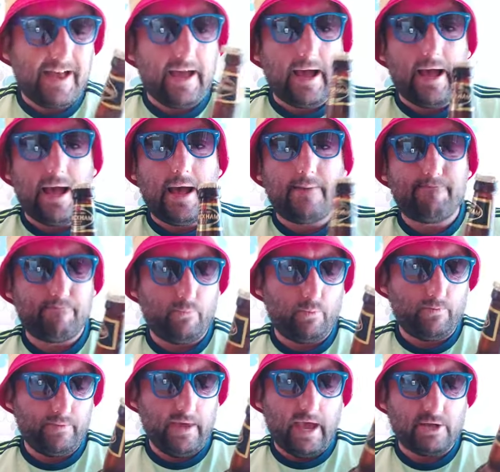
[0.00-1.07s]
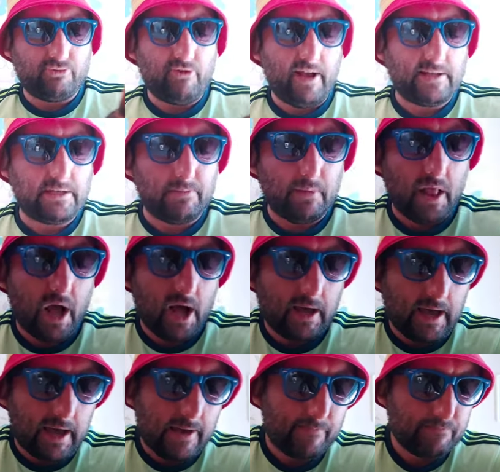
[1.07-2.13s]
it's Wrexham
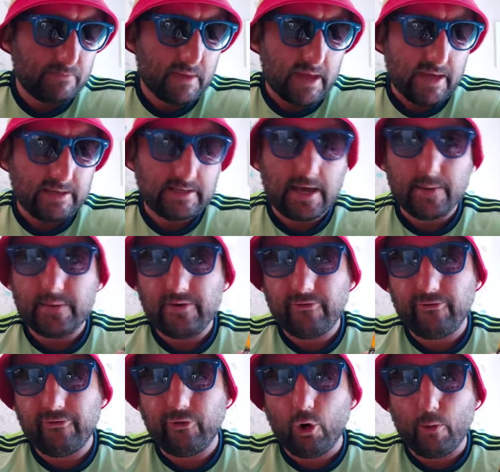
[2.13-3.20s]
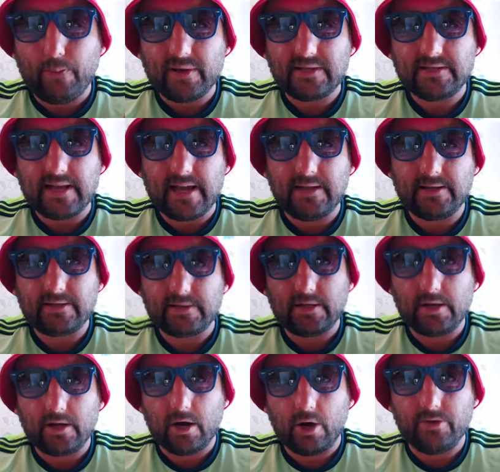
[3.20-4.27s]
lager. It's coming in 4%
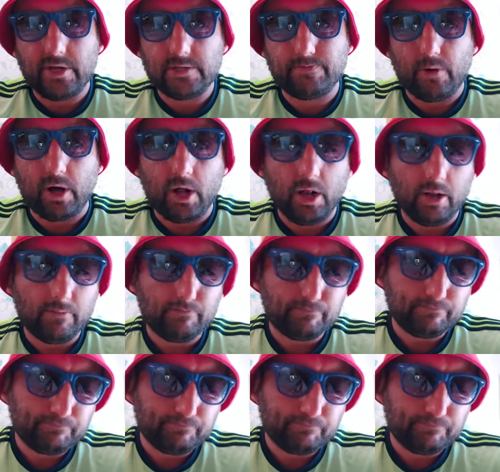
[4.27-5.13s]
on this bottle,